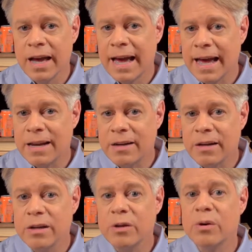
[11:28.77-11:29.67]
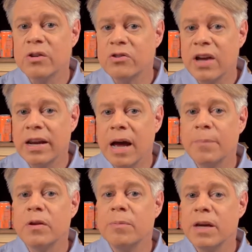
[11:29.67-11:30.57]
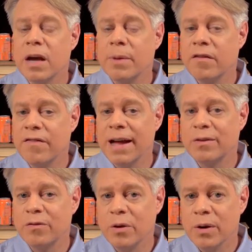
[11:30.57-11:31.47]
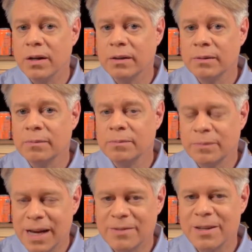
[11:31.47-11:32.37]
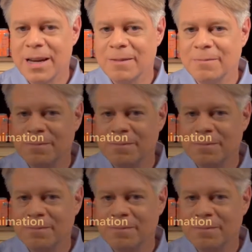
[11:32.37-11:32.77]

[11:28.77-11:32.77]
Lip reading: and you can sign up to become an advanced viewer. Thanks again.